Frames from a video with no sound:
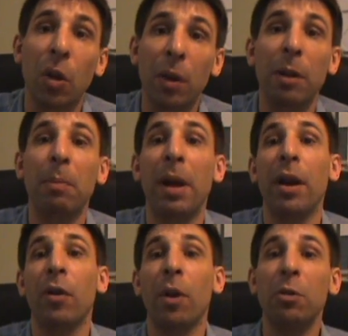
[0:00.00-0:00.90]
going
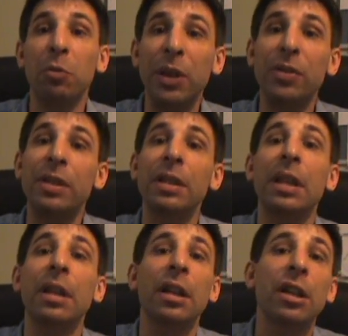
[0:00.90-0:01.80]
bankrupt. We've
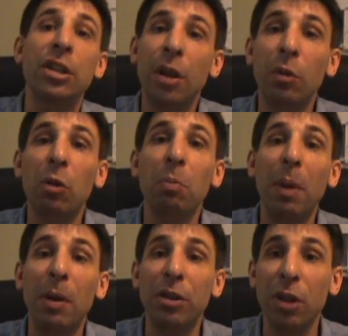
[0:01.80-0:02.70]
seen General
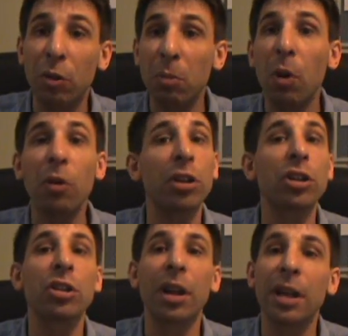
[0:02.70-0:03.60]
Motors
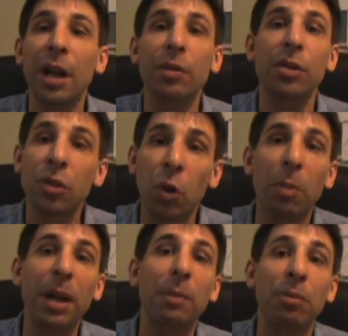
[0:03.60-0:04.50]
shutting down so
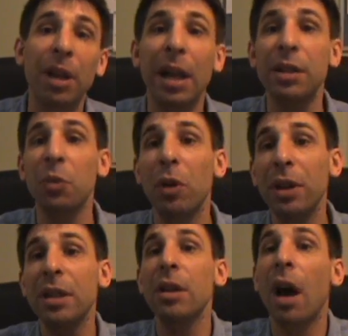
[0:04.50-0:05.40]
many plants. And
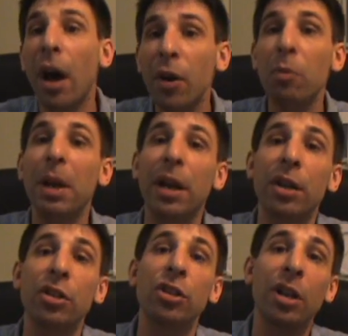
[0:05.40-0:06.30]
when these
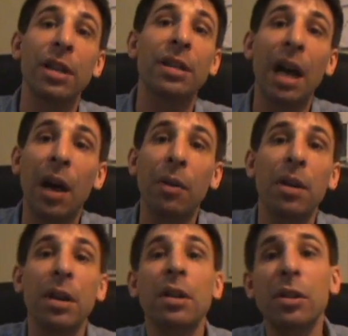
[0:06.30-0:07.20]
automakers shut
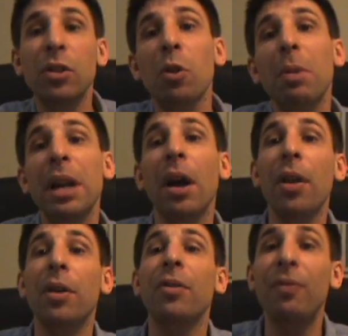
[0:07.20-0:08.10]
down, so many
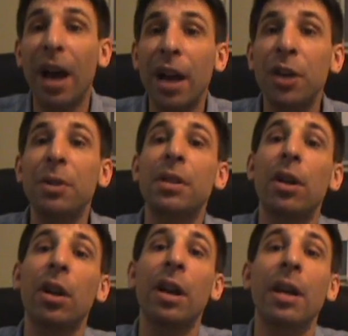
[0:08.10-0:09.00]
other factories that
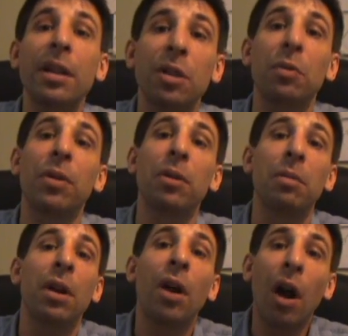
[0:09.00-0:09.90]
are connected with them